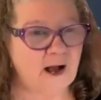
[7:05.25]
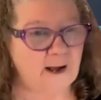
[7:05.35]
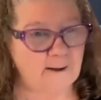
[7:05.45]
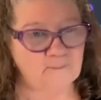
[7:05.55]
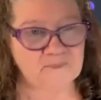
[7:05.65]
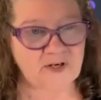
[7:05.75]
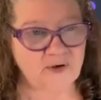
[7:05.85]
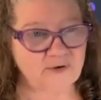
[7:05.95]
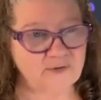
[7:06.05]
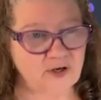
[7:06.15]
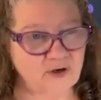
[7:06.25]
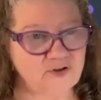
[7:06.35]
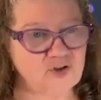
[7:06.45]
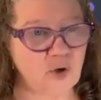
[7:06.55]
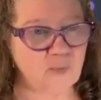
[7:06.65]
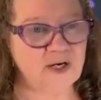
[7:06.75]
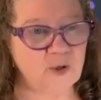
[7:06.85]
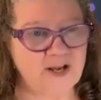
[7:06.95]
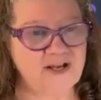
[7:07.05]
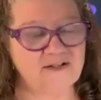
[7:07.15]
There are so
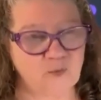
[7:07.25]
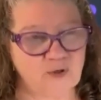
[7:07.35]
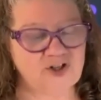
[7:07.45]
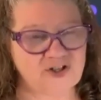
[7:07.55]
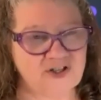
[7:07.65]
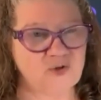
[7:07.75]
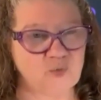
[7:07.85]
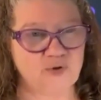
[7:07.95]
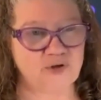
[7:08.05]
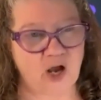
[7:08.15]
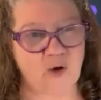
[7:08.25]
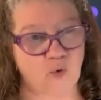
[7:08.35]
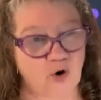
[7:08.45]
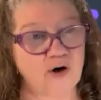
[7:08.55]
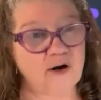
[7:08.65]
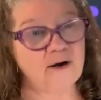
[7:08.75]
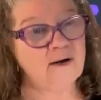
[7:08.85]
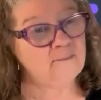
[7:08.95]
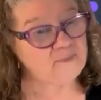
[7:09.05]
many ways in which this will not work,